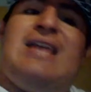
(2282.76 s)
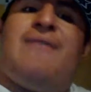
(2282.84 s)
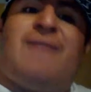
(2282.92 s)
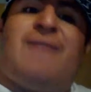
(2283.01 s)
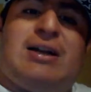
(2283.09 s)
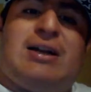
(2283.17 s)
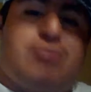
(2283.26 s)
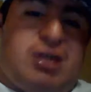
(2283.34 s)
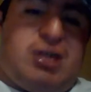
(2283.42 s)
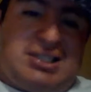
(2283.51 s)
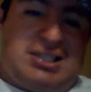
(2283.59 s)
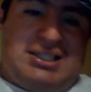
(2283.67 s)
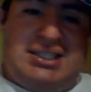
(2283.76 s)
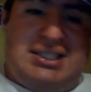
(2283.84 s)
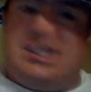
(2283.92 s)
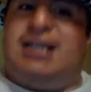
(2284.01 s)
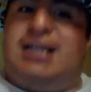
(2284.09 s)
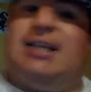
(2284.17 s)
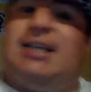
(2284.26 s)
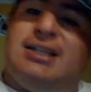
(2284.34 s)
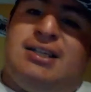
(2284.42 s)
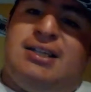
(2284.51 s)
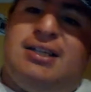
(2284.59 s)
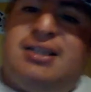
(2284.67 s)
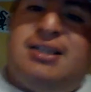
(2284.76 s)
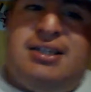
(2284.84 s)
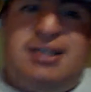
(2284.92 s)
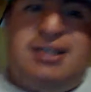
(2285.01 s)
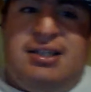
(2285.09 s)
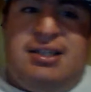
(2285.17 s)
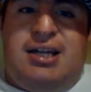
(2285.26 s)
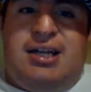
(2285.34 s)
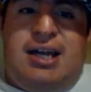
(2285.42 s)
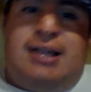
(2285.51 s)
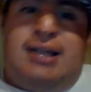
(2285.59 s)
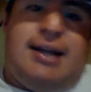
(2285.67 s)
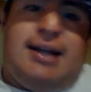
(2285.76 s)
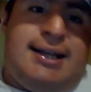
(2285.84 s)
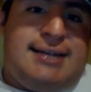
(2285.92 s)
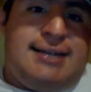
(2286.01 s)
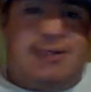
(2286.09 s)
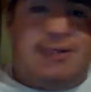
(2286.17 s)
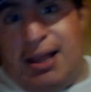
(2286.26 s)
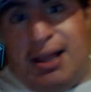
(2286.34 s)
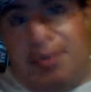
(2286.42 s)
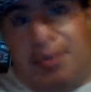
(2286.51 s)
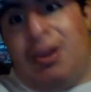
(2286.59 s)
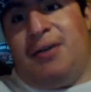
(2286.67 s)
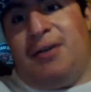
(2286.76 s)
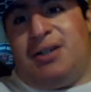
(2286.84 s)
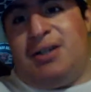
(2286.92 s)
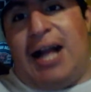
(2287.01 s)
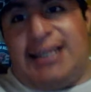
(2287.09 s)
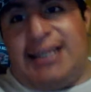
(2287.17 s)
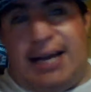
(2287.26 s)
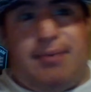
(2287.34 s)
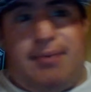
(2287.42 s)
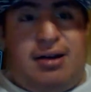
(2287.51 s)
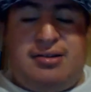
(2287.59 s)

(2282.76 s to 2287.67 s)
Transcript: by sports. And that's why people are excited about it.